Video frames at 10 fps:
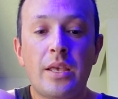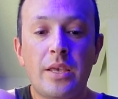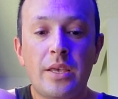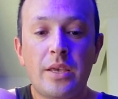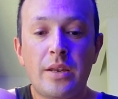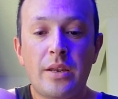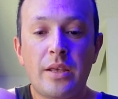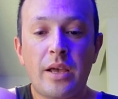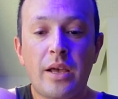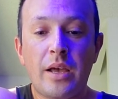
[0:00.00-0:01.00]
and
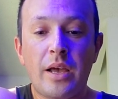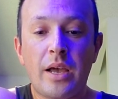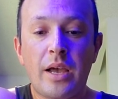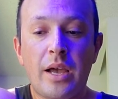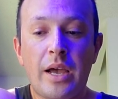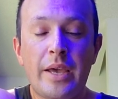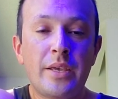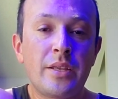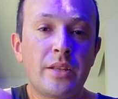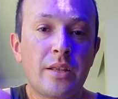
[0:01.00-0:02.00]

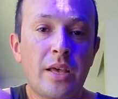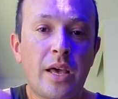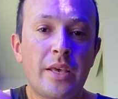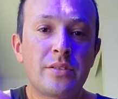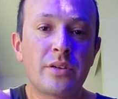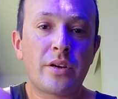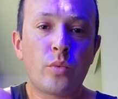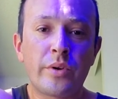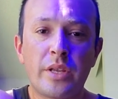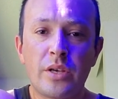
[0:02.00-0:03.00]
I I started
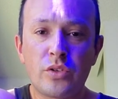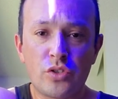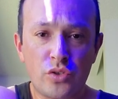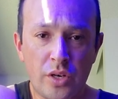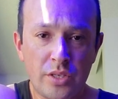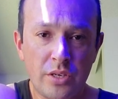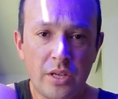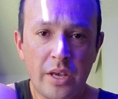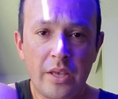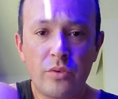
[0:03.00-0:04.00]
working in construction.
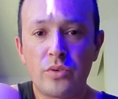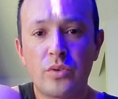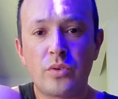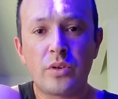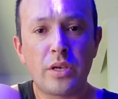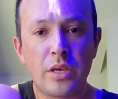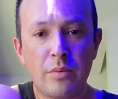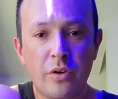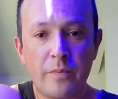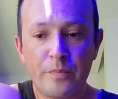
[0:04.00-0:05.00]
I don't do cooking
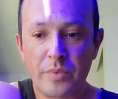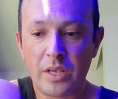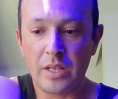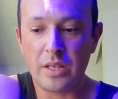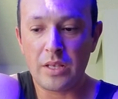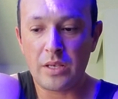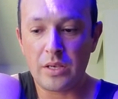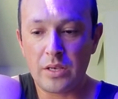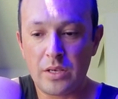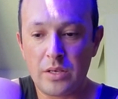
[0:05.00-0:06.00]
anymore
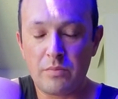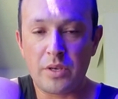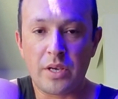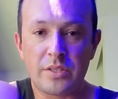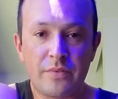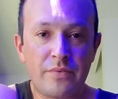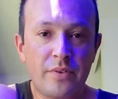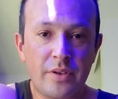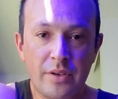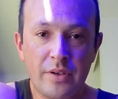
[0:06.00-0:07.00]
because of
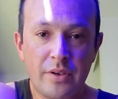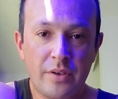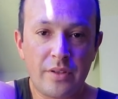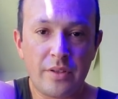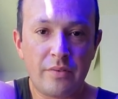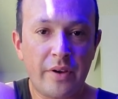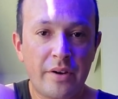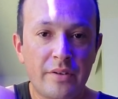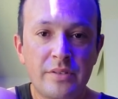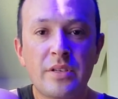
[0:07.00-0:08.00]
the
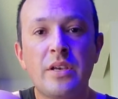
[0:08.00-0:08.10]
virus.